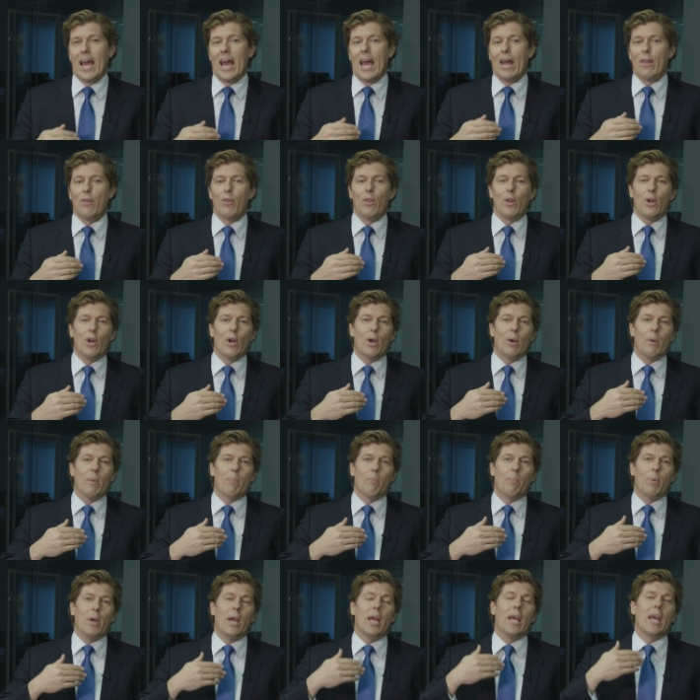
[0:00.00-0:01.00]
and
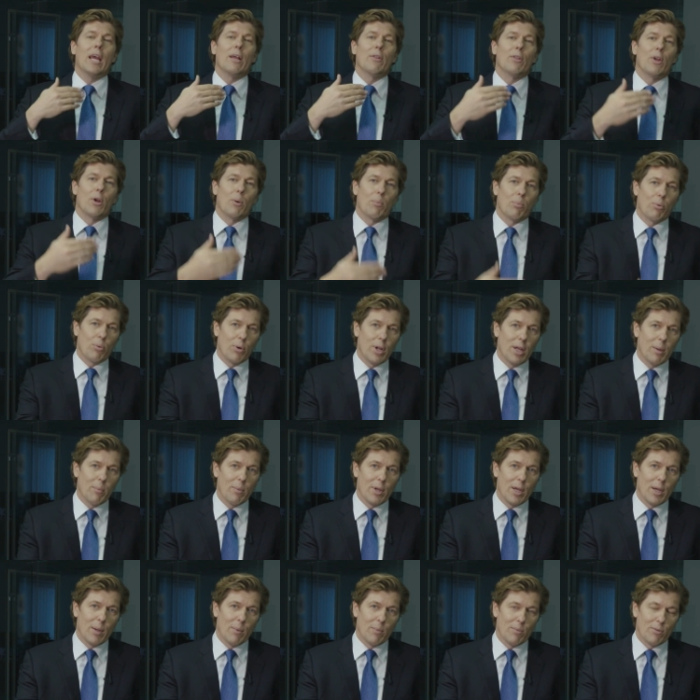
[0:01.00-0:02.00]
they're paying their
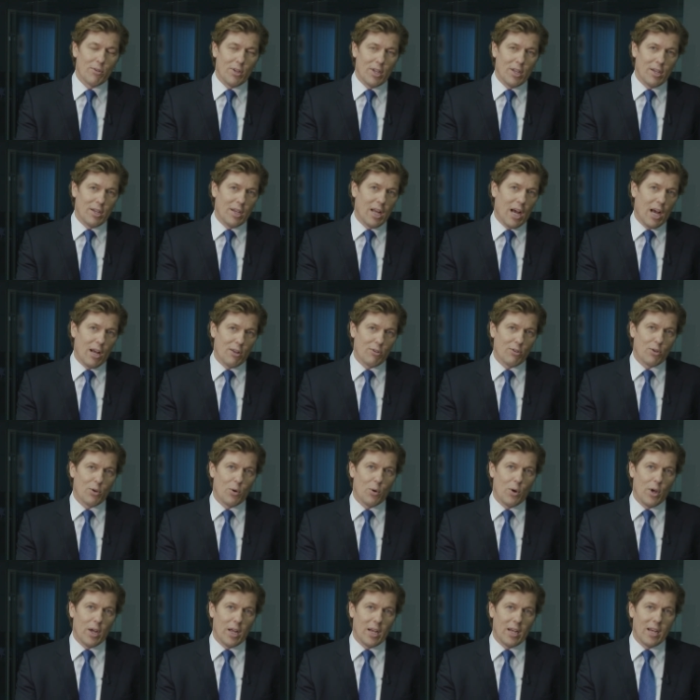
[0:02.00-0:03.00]
premiums in
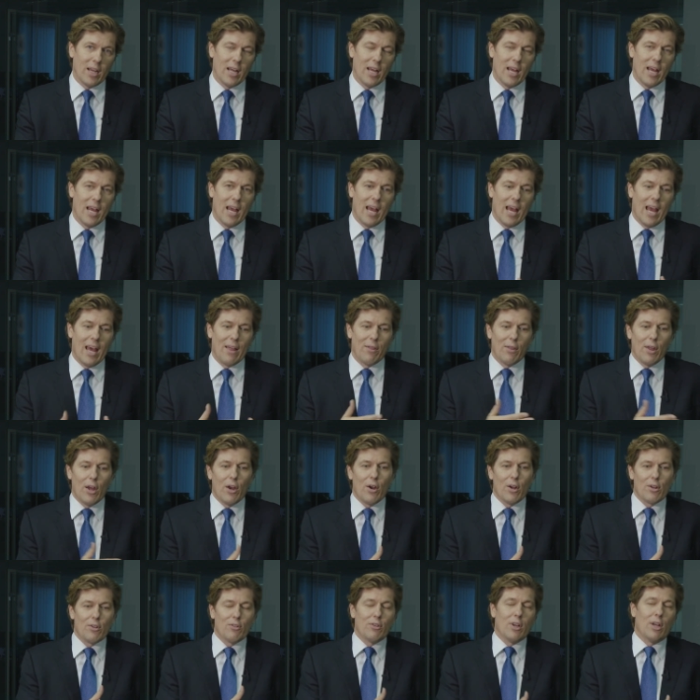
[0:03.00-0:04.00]
DasCoin, and
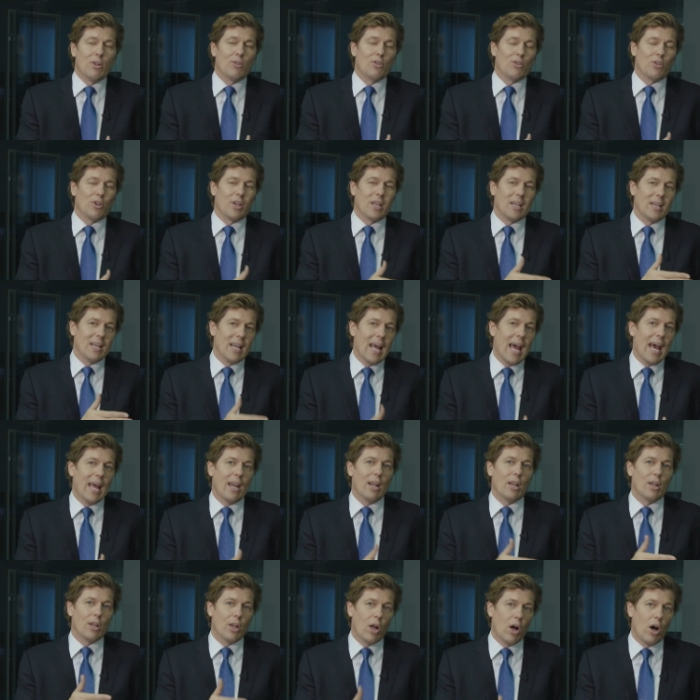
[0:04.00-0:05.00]
they're essentially
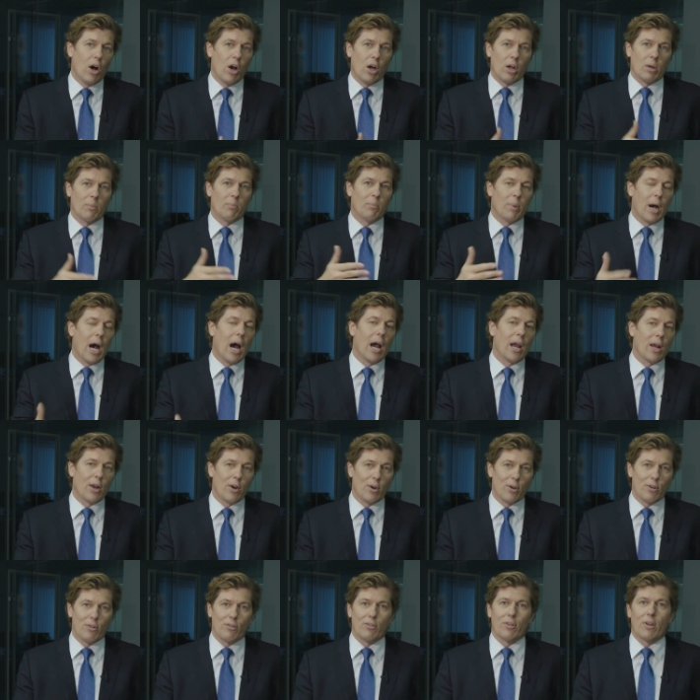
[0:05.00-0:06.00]
net long
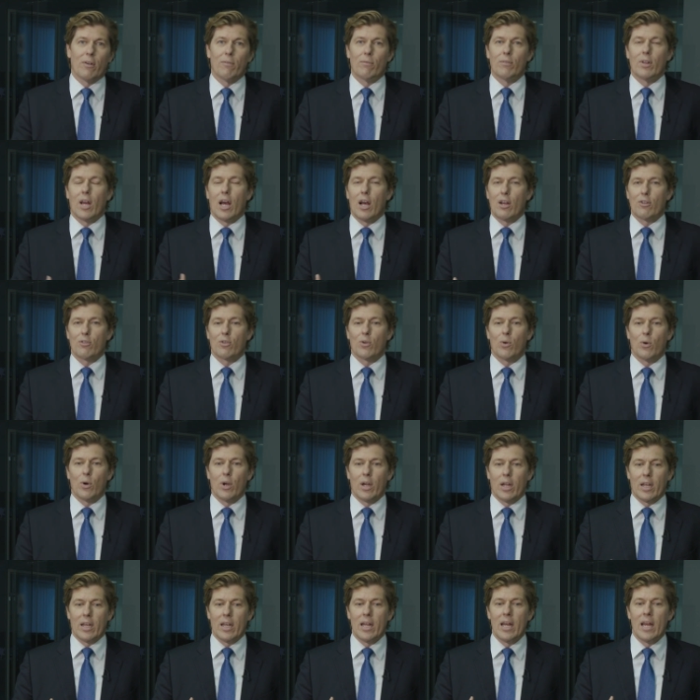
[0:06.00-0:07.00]
buyers of
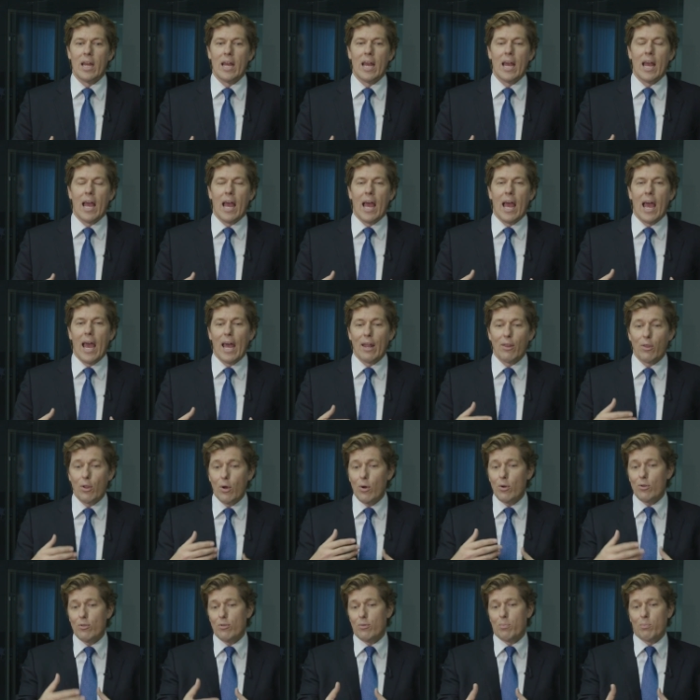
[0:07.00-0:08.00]
coin, And
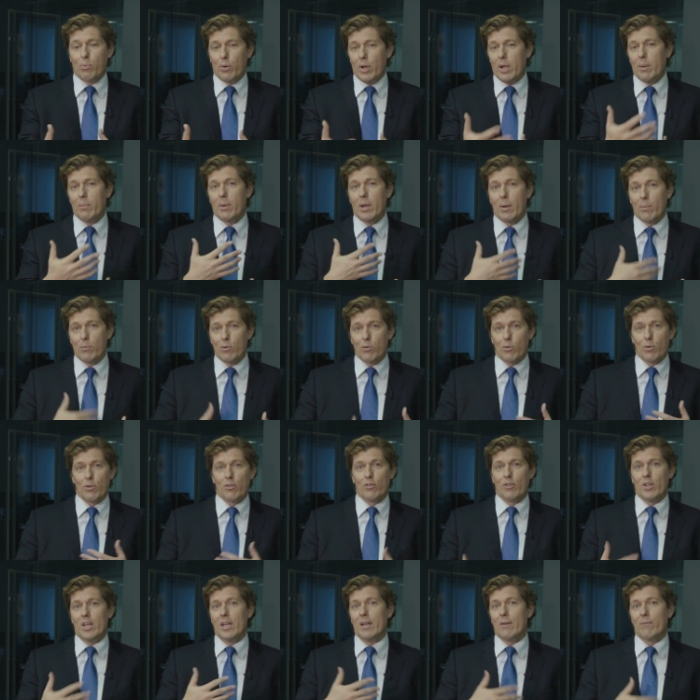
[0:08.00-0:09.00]
those premiums
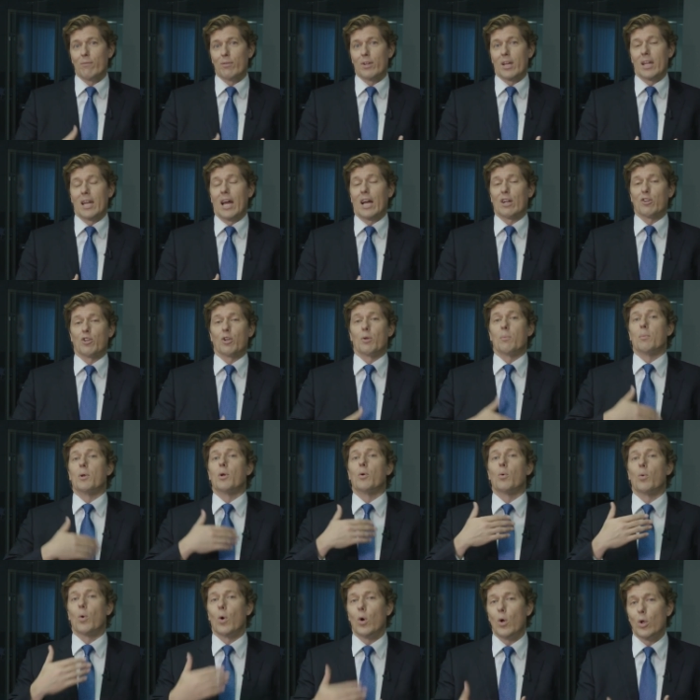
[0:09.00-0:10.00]
received can actually
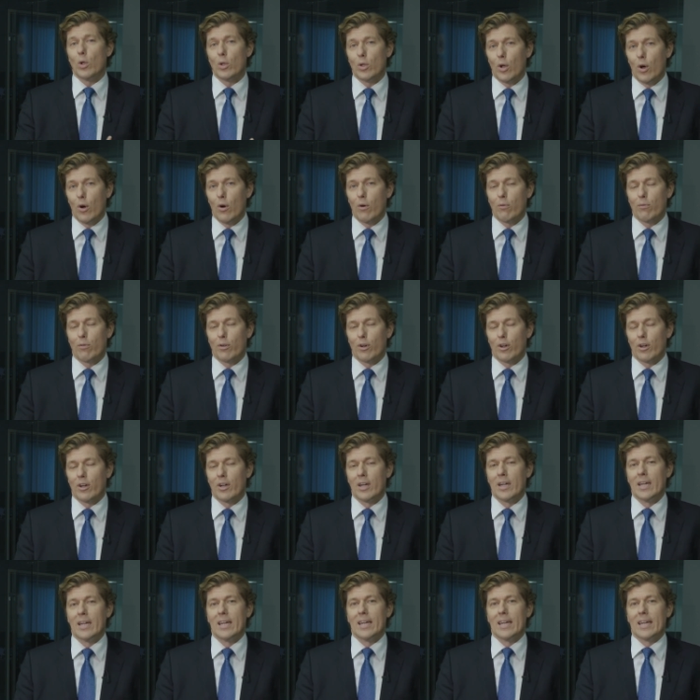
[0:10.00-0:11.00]
be rolled
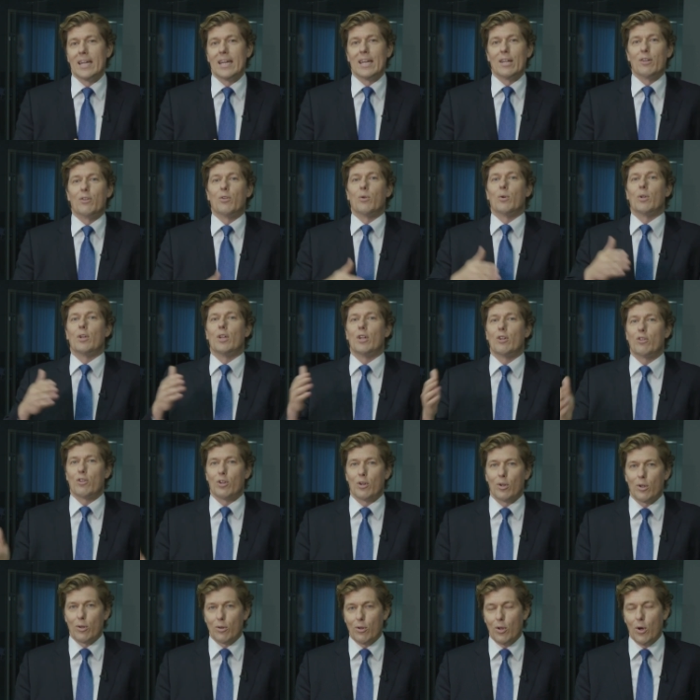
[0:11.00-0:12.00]
over into
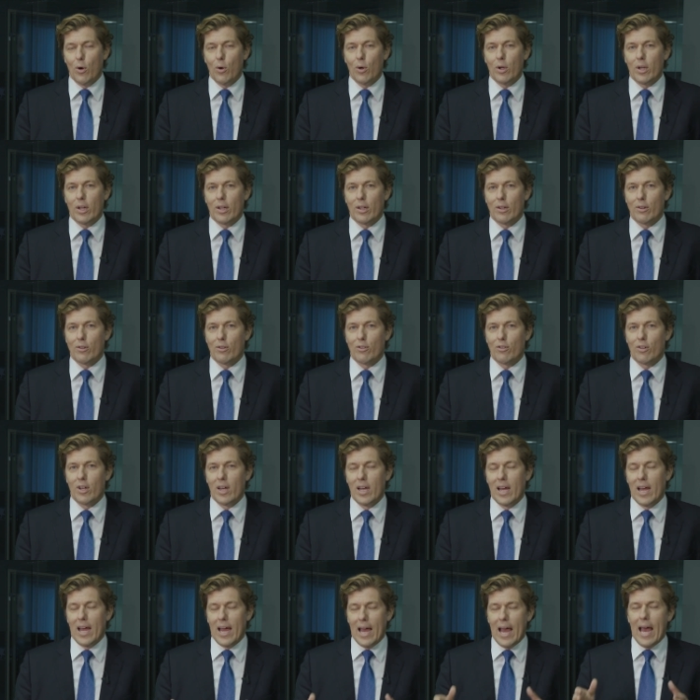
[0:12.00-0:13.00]
additional tokens
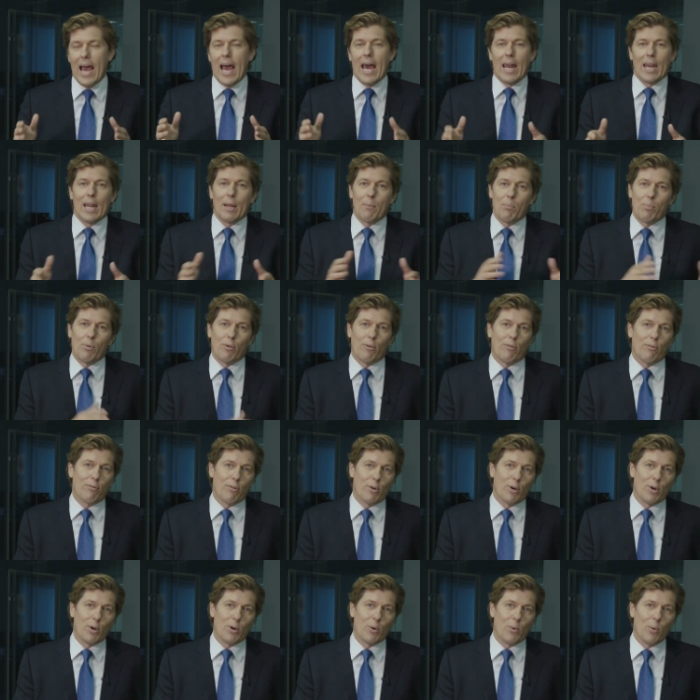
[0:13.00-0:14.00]
at a
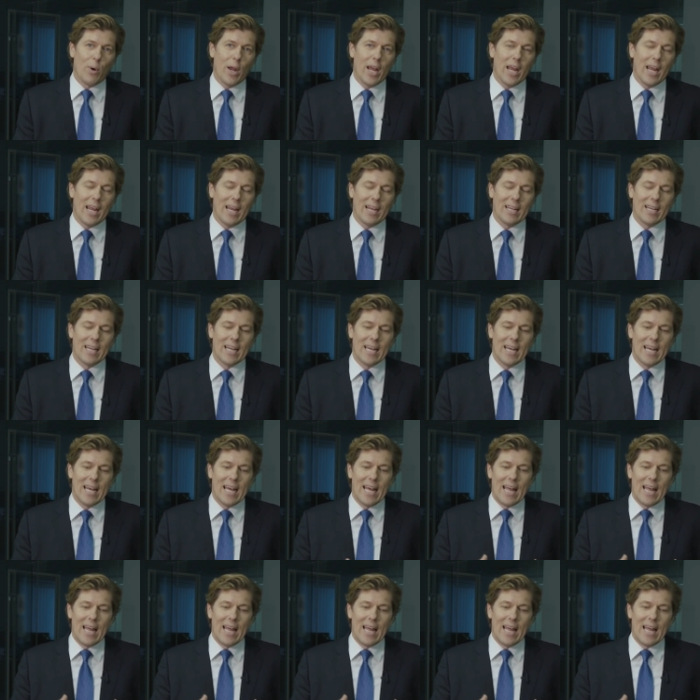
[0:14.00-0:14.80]
preferred rate.